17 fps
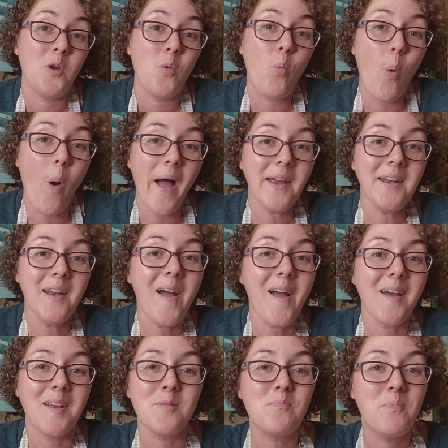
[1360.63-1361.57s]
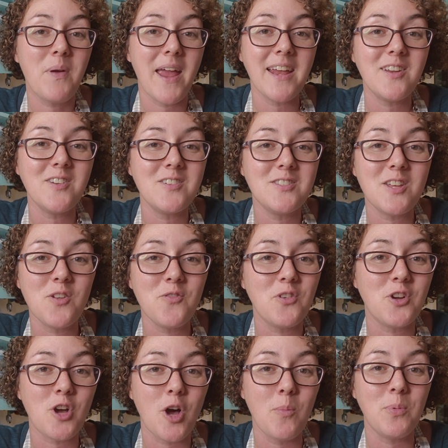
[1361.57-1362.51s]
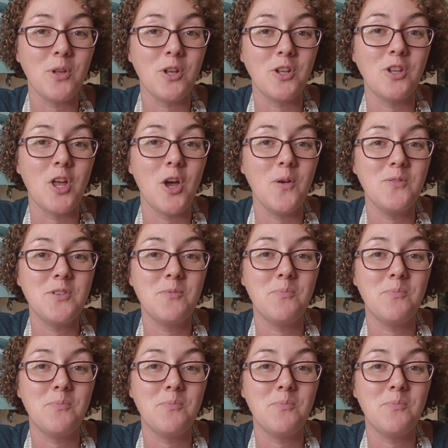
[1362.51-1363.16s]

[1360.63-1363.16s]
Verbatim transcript: why not bake yourself a couple of loaves